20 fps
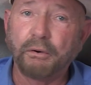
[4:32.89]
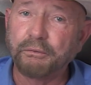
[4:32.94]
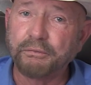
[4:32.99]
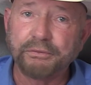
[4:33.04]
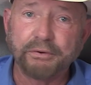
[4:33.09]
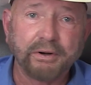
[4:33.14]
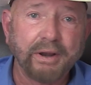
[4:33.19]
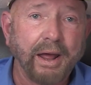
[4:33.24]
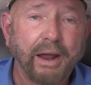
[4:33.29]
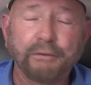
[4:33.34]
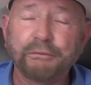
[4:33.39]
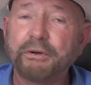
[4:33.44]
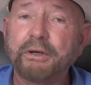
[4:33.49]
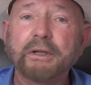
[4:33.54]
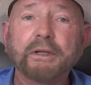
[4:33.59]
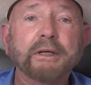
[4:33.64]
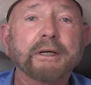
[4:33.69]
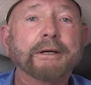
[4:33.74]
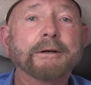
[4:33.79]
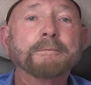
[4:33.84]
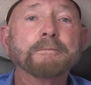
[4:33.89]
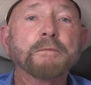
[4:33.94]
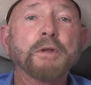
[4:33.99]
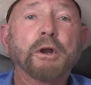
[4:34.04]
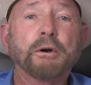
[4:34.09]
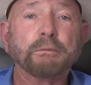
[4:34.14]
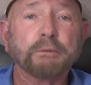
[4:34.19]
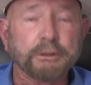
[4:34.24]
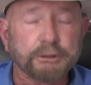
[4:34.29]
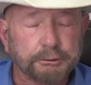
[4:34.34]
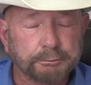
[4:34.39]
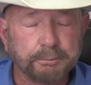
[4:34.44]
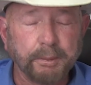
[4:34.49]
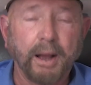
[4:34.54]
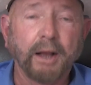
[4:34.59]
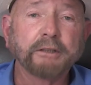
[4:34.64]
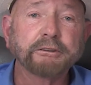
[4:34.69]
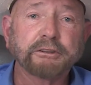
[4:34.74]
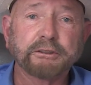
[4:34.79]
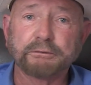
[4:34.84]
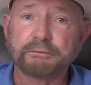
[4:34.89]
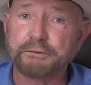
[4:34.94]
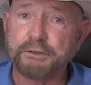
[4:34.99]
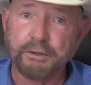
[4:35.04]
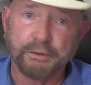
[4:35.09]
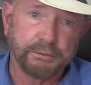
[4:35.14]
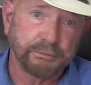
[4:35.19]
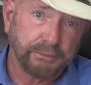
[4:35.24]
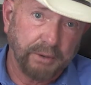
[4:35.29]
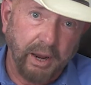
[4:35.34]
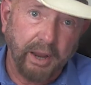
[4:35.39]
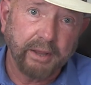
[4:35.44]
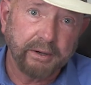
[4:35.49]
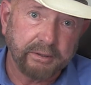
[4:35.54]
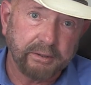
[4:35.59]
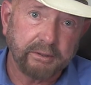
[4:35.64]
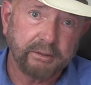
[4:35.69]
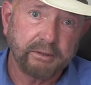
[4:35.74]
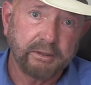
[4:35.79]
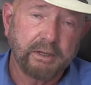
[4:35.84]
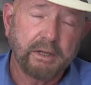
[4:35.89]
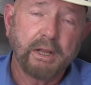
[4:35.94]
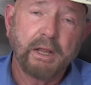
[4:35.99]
They're not really responsive to the rider.